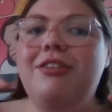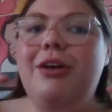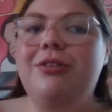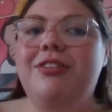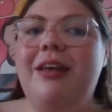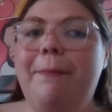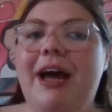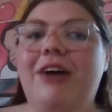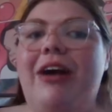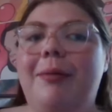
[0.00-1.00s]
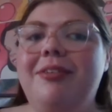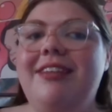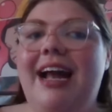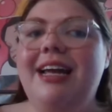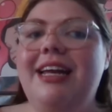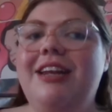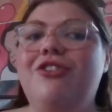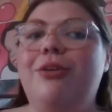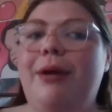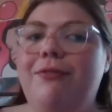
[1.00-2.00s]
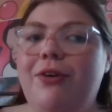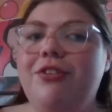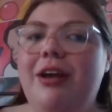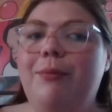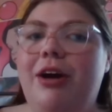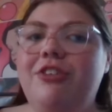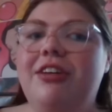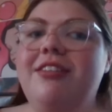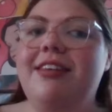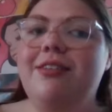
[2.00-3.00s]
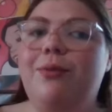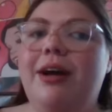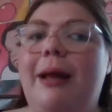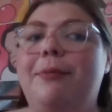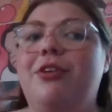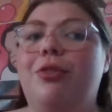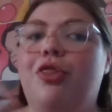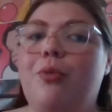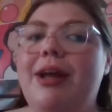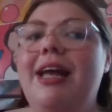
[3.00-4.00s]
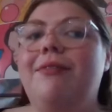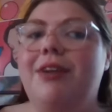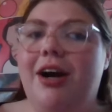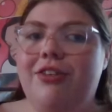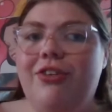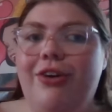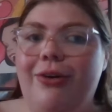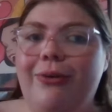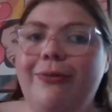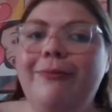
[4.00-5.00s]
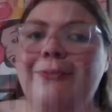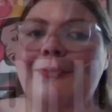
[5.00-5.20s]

So sit back, grab a snack, and enjoy my first time watching Season 1, Episode 3 of Doctor Who.